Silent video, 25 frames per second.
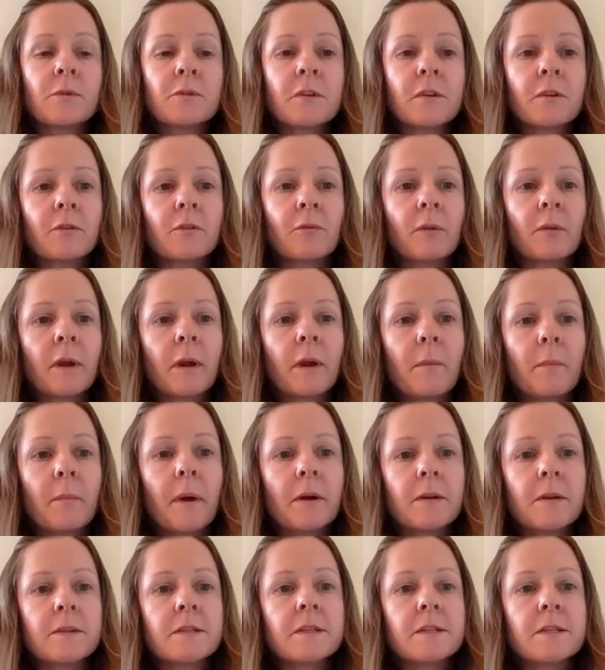was talking
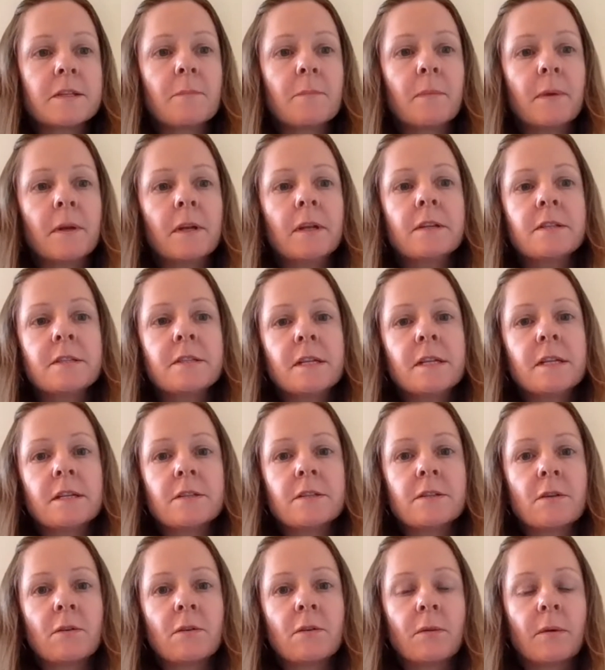about disability.
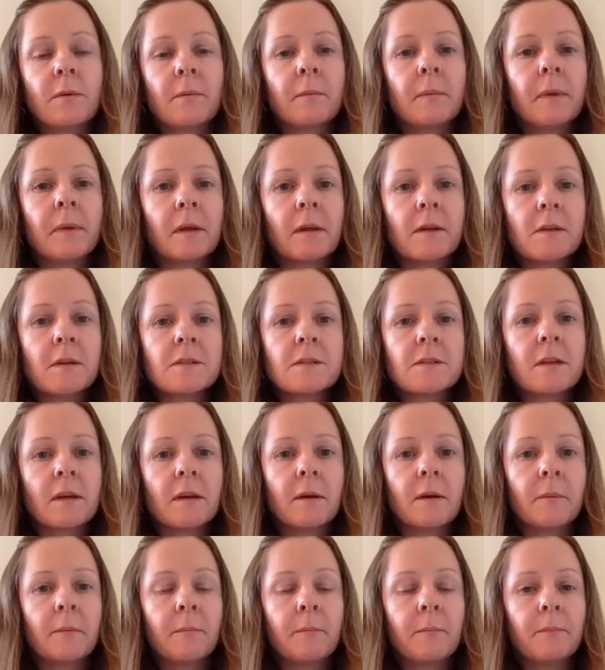So because
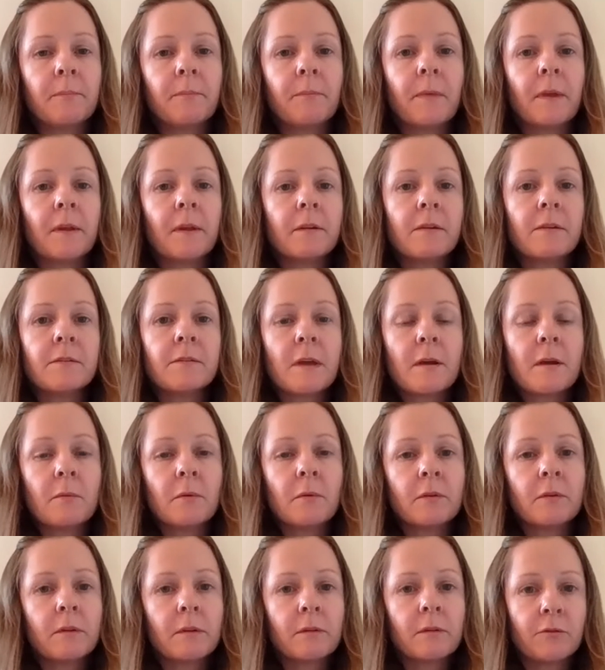
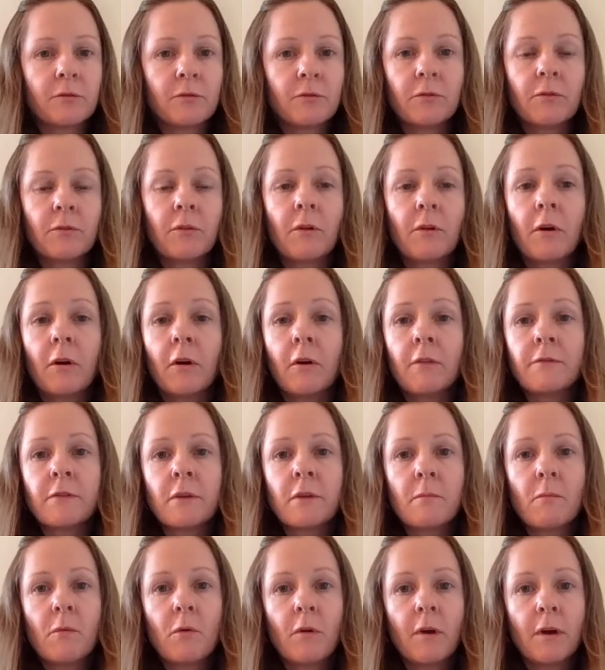disabled children are
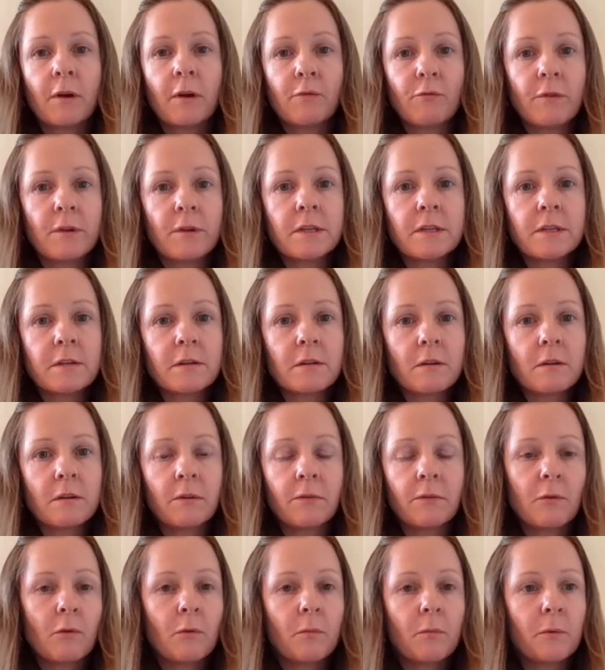often more at risk
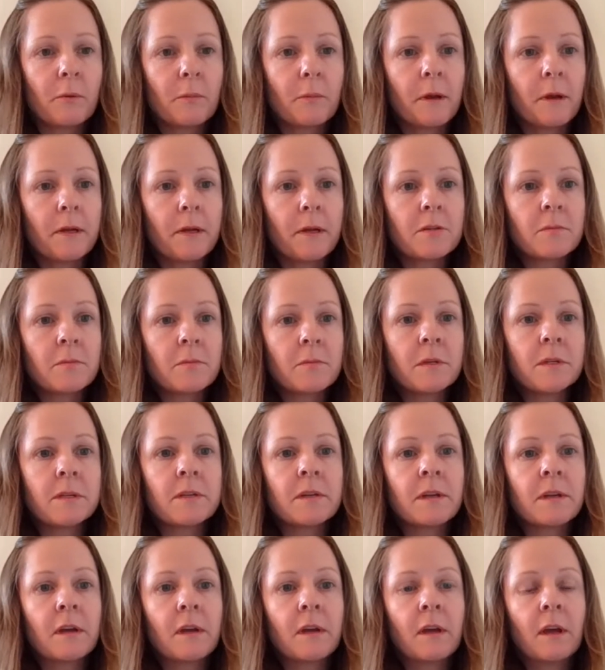of corporal
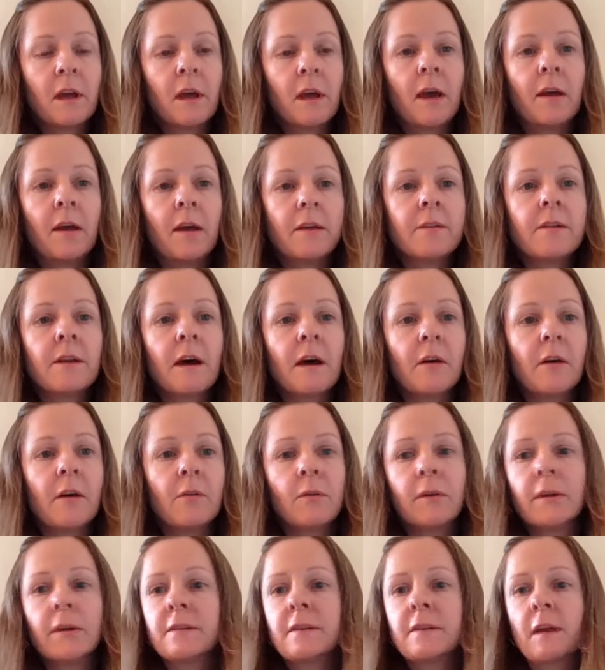punishment, and how
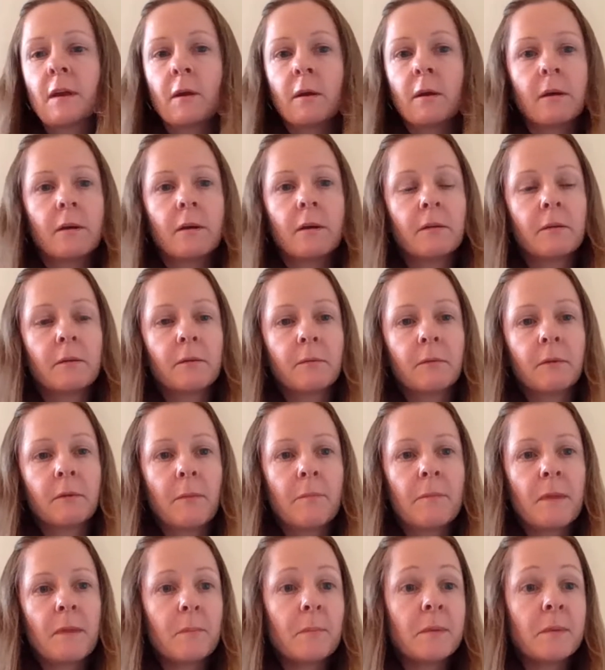is there
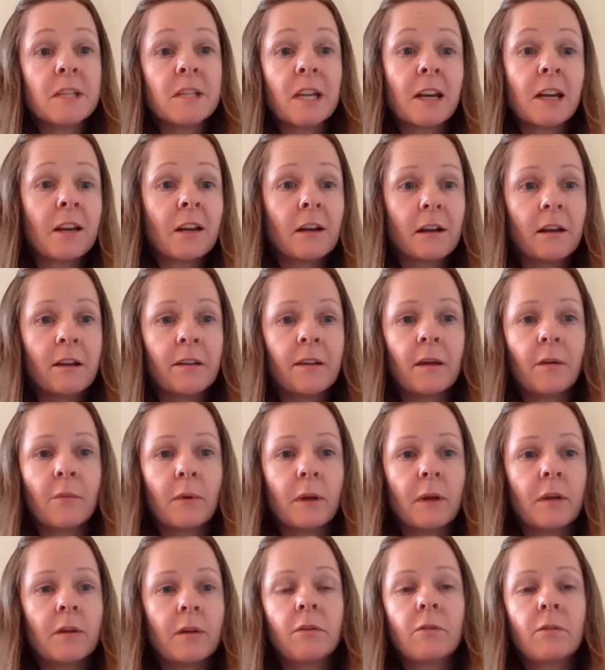something particular that
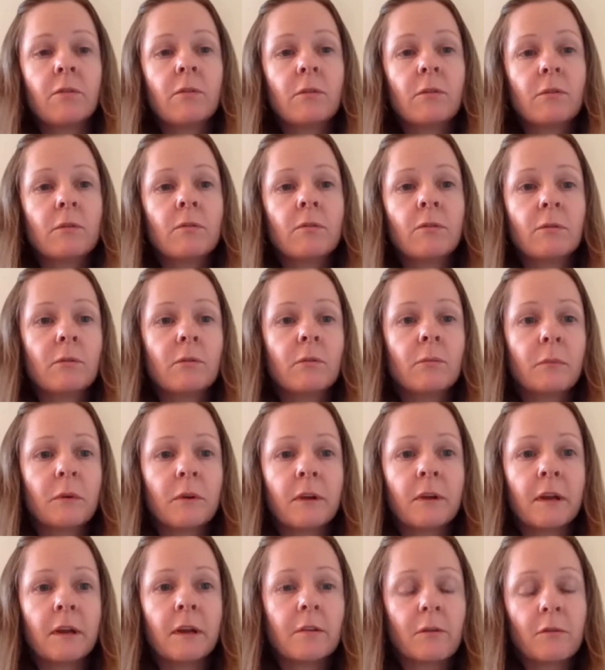we can do to
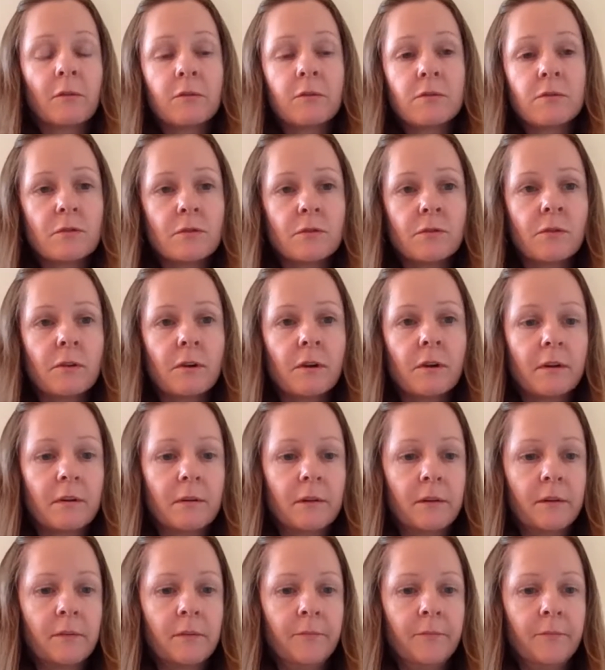protect those children?